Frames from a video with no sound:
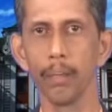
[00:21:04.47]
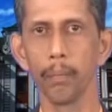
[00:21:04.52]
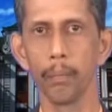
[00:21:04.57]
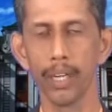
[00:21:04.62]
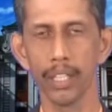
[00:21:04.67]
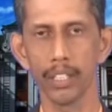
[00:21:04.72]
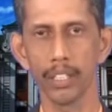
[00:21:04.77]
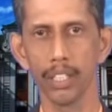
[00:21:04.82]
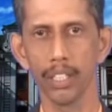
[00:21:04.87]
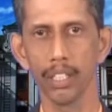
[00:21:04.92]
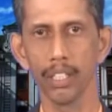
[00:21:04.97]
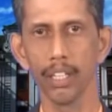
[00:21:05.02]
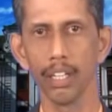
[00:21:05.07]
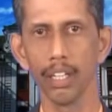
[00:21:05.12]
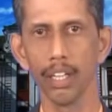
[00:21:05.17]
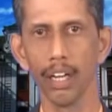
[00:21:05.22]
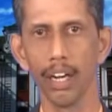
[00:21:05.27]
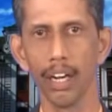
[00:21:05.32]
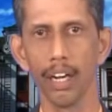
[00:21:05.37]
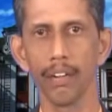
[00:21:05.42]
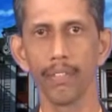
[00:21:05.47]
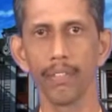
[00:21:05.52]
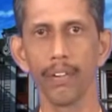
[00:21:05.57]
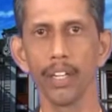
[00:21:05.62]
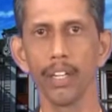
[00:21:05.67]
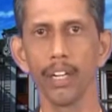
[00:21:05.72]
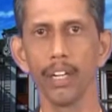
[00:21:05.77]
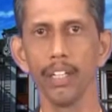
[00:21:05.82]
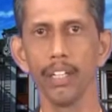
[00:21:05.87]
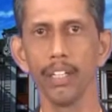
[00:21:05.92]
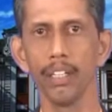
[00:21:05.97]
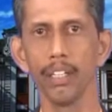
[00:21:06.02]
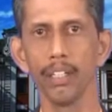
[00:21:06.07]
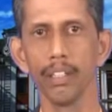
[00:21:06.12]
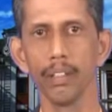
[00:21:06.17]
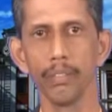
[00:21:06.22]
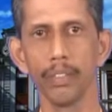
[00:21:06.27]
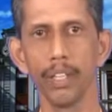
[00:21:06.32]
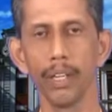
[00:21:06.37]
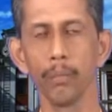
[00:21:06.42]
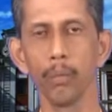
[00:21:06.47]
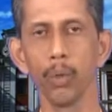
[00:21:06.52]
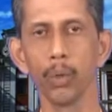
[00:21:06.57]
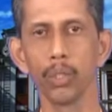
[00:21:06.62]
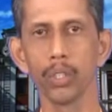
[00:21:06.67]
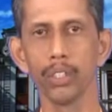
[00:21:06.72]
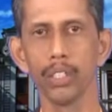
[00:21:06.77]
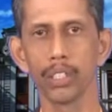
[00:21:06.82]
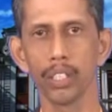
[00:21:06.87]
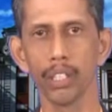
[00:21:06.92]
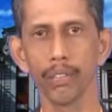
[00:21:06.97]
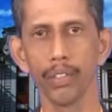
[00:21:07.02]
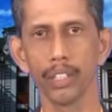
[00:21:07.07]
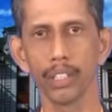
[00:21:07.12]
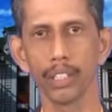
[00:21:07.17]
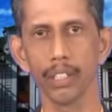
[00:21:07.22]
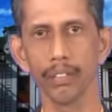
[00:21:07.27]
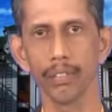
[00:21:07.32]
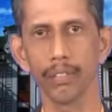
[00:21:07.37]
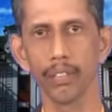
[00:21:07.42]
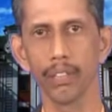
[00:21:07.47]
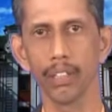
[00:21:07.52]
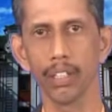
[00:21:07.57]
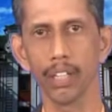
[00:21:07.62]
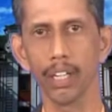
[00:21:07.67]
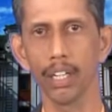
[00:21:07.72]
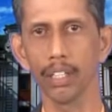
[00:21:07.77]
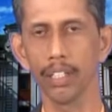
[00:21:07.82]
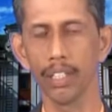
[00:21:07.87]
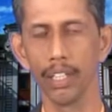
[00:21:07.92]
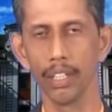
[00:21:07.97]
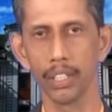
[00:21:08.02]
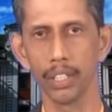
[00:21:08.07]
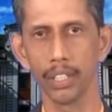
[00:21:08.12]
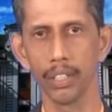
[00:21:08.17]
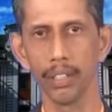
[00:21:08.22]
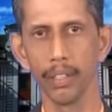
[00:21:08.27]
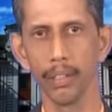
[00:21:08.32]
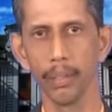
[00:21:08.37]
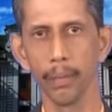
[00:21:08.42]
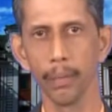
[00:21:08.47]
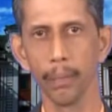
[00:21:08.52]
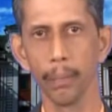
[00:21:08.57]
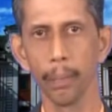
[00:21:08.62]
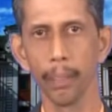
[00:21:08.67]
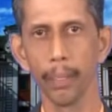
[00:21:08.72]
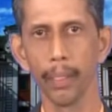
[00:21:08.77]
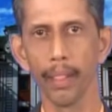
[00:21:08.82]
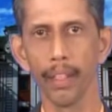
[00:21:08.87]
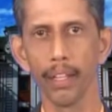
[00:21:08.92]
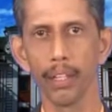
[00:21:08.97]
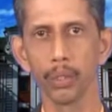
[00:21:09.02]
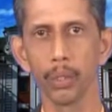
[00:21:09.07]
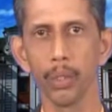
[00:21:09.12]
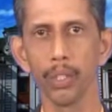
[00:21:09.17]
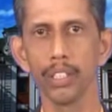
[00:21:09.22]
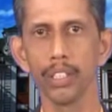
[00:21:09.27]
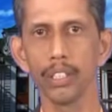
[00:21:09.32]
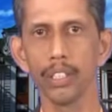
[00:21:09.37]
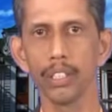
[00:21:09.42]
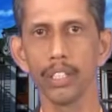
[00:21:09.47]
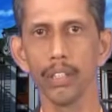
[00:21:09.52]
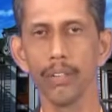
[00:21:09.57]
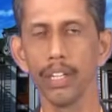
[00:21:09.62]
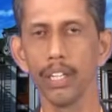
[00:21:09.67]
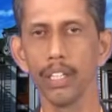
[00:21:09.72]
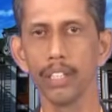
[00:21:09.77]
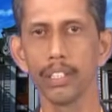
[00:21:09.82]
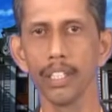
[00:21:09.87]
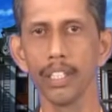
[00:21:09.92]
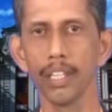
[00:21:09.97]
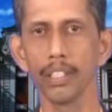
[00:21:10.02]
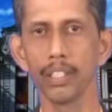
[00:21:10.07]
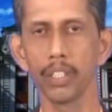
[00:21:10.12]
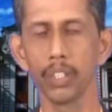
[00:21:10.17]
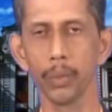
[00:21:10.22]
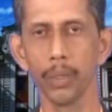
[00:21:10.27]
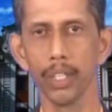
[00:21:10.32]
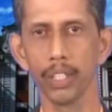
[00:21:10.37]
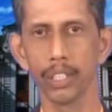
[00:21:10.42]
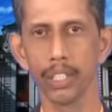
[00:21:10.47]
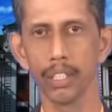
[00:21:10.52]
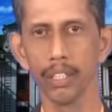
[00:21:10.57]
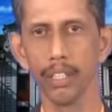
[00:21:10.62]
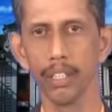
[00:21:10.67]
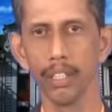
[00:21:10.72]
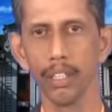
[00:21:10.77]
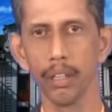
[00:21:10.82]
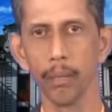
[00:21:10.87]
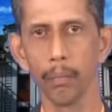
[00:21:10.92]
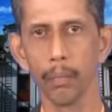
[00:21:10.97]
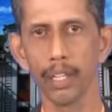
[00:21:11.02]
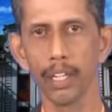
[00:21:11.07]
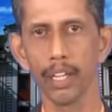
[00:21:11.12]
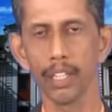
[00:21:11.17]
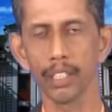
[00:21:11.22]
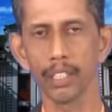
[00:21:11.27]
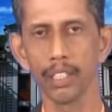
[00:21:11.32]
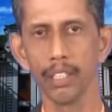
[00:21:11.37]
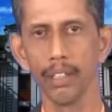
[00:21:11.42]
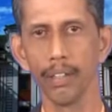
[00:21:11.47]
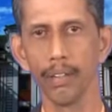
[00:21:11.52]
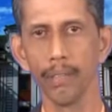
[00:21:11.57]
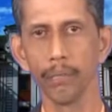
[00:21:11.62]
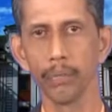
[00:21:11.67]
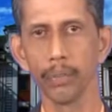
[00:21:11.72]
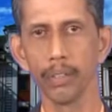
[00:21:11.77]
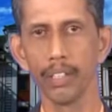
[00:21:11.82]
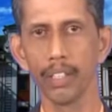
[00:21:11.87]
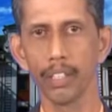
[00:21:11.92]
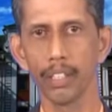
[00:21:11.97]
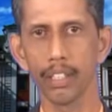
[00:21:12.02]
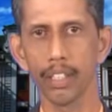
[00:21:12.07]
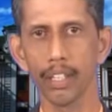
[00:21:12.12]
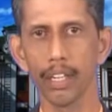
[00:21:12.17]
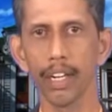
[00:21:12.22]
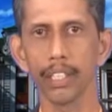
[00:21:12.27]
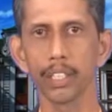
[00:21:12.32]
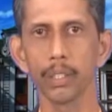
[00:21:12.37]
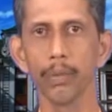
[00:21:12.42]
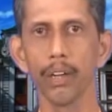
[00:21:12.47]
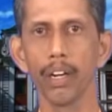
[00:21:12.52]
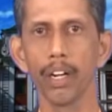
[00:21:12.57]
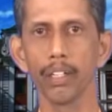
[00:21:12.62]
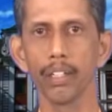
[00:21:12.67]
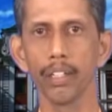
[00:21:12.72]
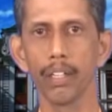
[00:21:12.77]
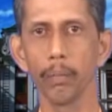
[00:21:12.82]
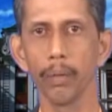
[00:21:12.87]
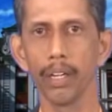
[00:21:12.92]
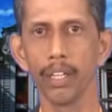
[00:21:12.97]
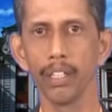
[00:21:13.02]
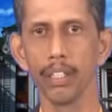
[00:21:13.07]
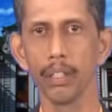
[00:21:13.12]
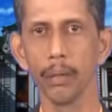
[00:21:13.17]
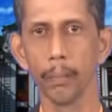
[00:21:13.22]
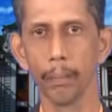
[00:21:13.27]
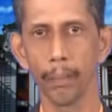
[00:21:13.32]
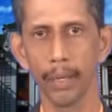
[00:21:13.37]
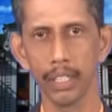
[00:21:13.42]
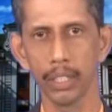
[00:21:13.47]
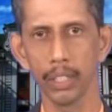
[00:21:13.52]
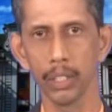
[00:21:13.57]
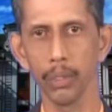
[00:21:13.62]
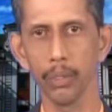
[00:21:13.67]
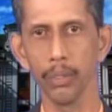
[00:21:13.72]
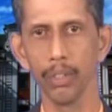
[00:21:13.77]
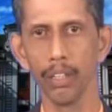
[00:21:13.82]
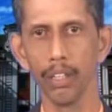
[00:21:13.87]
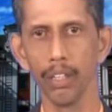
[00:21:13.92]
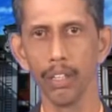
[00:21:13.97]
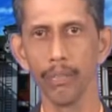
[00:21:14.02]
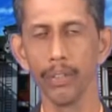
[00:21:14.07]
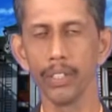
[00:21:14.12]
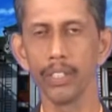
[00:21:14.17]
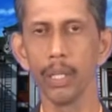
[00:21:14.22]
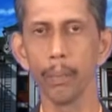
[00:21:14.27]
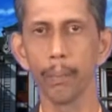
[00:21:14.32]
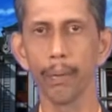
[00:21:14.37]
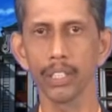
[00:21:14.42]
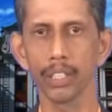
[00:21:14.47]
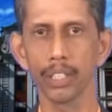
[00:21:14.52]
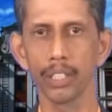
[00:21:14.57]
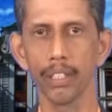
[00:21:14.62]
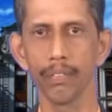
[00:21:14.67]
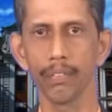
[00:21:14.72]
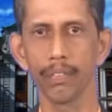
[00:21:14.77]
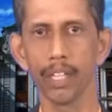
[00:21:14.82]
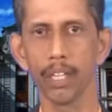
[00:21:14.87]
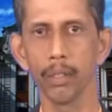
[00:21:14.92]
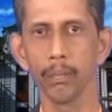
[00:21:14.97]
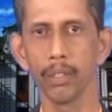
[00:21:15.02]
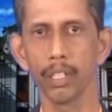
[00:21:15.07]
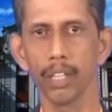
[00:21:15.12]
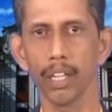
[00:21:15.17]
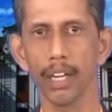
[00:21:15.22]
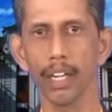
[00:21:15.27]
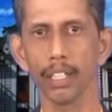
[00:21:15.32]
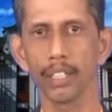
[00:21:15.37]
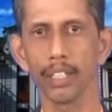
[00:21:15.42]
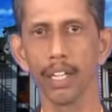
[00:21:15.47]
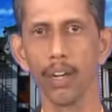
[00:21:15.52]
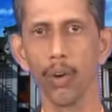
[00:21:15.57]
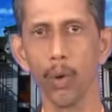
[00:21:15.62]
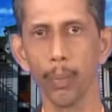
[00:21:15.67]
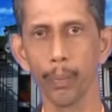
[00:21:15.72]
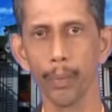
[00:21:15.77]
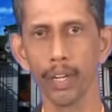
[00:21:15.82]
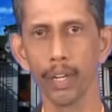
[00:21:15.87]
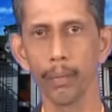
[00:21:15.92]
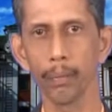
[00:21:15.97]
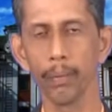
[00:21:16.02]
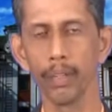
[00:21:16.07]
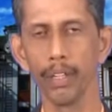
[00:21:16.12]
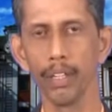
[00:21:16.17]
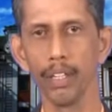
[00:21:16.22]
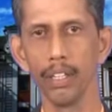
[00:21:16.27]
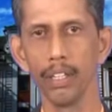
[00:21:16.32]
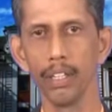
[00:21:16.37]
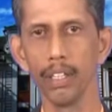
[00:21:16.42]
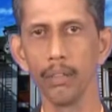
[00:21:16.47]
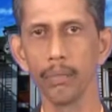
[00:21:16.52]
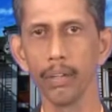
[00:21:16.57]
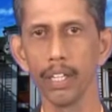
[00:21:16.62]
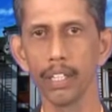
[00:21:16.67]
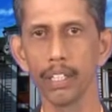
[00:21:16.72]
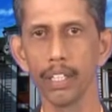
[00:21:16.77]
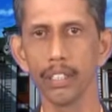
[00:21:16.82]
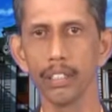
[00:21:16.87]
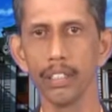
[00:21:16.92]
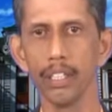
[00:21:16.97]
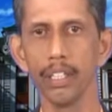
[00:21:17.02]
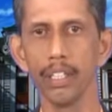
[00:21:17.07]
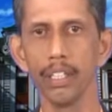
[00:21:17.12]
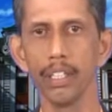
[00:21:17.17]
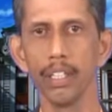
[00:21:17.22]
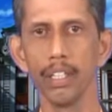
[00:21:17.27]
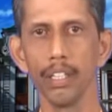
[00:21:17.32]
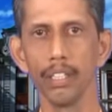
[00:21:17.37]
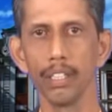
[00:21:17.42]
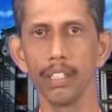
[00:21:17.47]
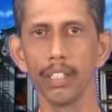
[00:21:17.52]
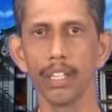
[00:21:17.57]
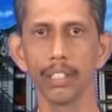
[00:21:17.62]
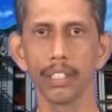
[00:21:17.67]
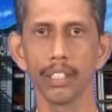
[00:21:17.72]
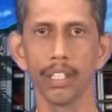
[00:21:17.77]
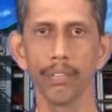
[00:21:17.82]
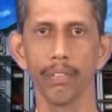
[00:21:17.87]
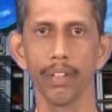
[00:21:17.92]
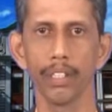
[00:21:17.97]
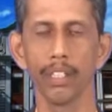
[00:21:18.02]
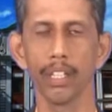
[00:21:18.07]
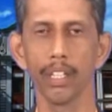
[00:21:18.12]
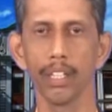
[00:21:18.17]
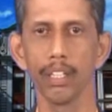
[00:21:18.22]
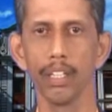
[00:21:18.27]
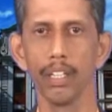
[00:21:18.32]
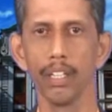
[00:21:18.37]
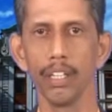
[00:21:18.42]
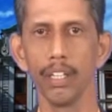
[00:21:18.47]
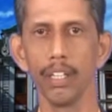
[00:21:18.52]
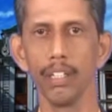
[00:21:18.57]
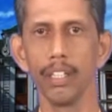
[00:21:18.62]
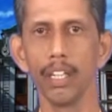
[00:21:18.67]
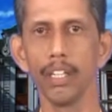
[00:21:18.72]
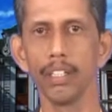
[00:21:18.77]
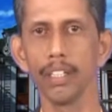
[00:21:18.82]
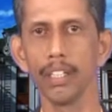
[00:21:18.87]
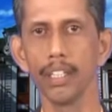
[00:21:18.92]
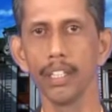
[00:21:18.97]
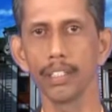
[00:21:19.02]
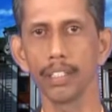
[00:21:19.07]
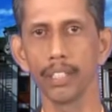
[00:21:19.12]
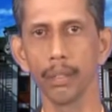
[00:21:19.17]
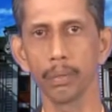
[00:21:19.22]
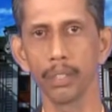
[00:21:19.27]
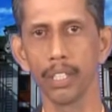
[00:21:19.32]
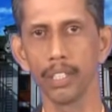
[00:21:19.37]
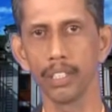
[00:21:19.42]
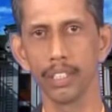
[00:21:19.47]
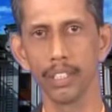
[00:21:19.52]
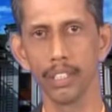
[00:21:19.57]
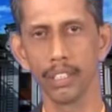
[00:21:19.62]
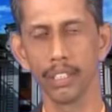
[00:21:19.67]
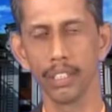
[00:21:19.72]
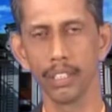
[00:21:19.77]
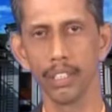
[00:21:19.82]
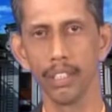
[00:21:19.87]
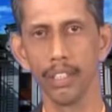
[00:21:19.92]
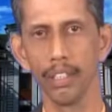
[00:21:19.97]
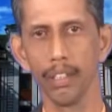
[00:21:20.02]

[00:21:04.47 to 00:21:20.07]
mortar, and finally they move to the surface of concrete. So this is a very serious situation because the cracks will not remain passive. With the passage of time, the cracks open up, inviting the ingress of other deleterious substances.